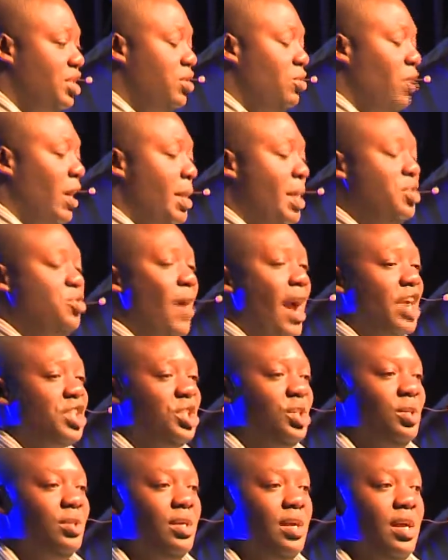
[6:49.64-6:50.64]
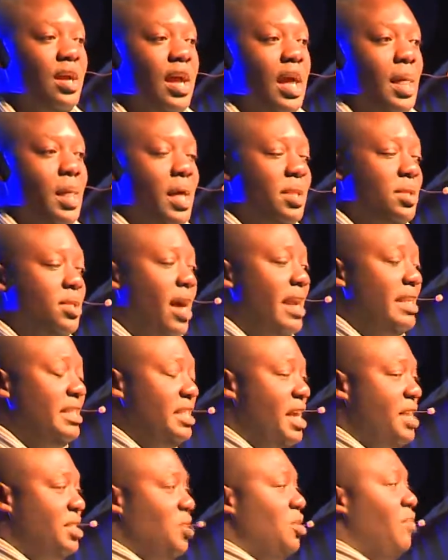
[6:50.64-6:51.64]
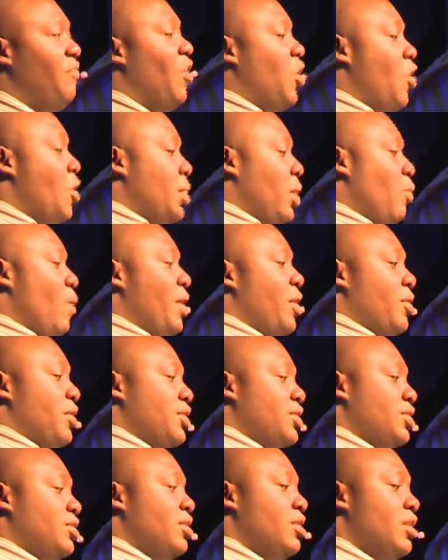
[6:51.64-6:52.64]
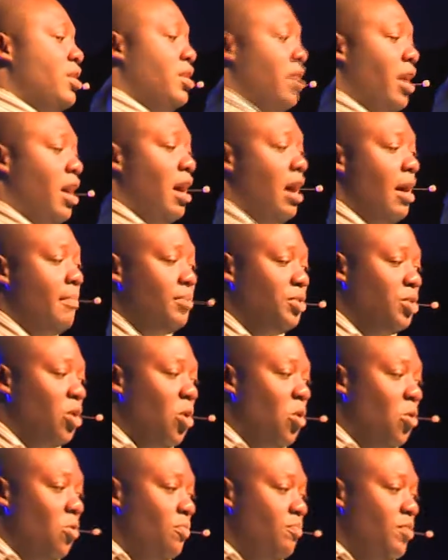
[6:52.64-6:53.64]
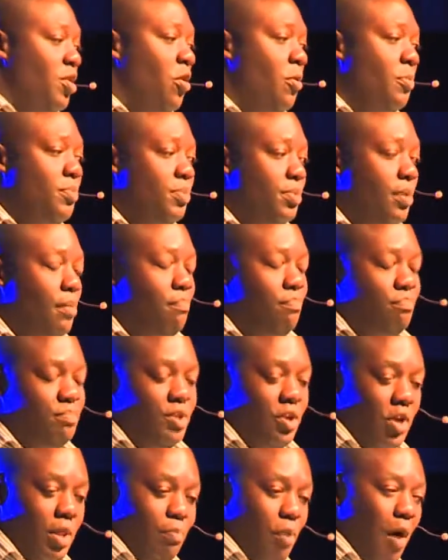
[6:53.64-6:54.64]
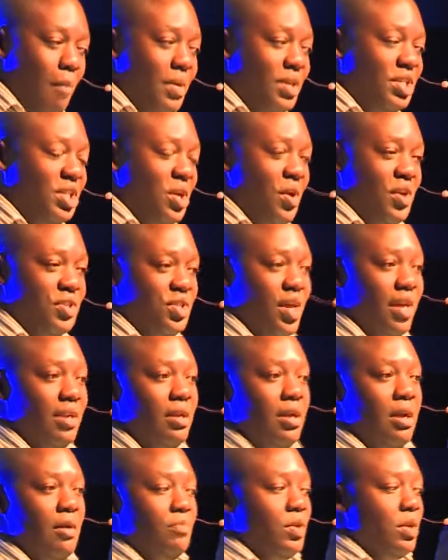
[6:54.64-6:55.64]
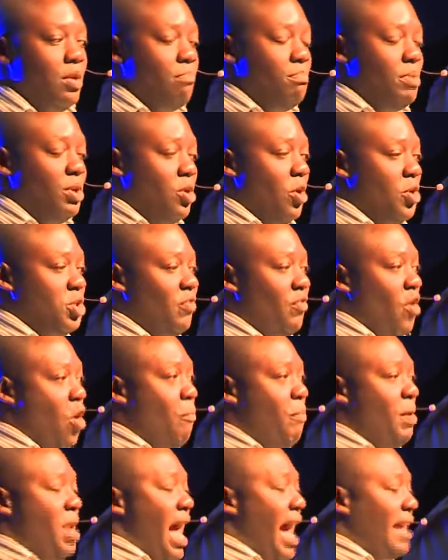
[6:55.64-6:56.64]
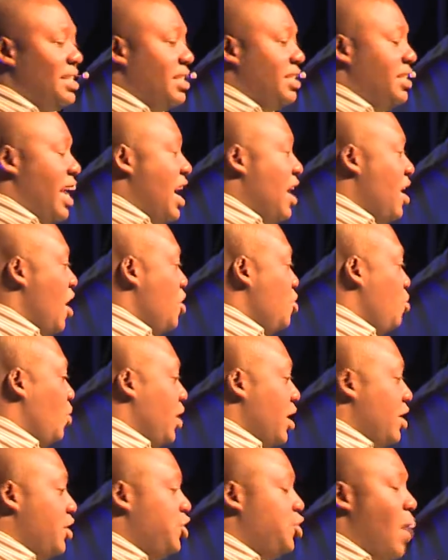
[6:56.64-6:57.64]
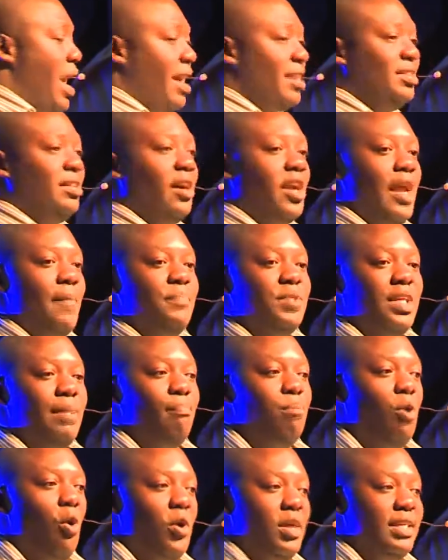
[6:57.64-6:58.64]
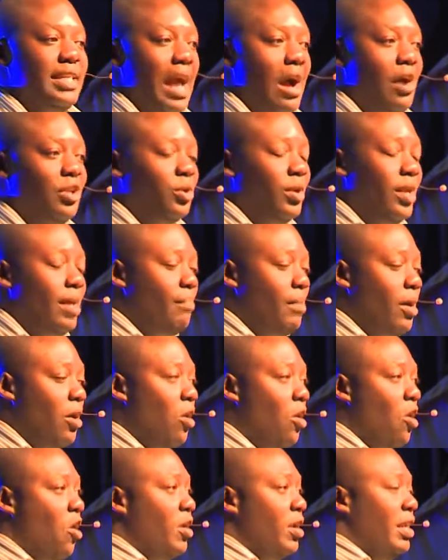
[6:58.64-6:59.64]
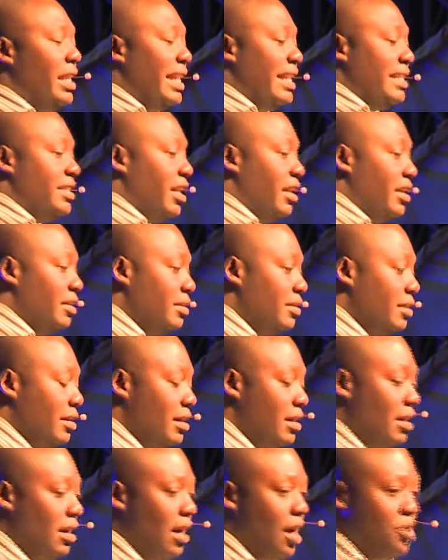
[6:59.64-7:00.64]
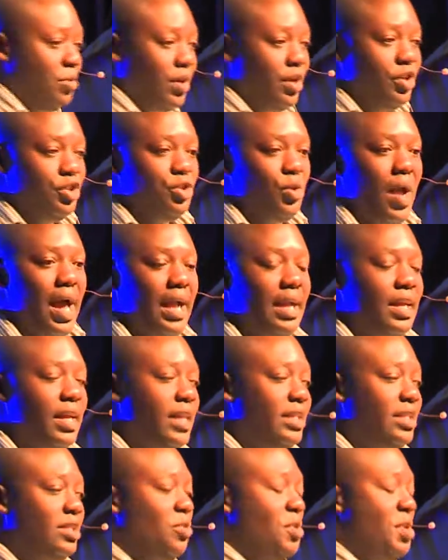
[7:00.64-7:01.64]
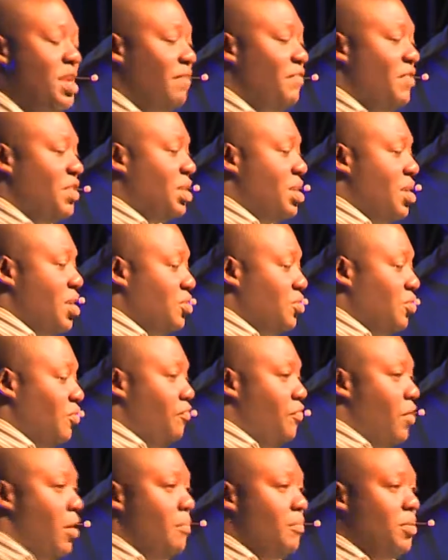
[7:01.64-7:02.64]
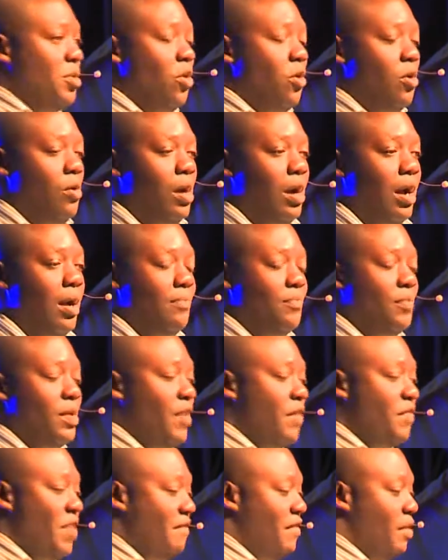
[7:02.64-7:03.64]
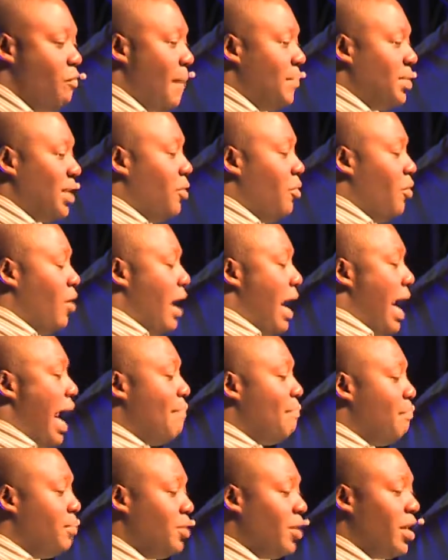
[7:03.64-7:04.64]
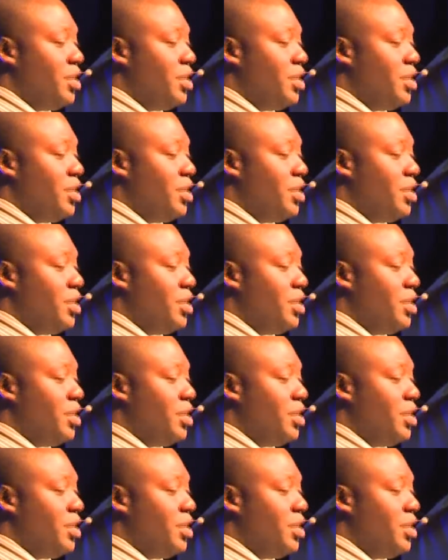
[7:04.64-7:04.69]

look at the traction. And then the idea is that you follow on the winners. Um, so you know the you know the promise here is that because of open access data, you can track a startup's employee count on uh, on LinkedIn. Uh, you can track its unique visitors from you know um, if, if, they have a website or an app. You can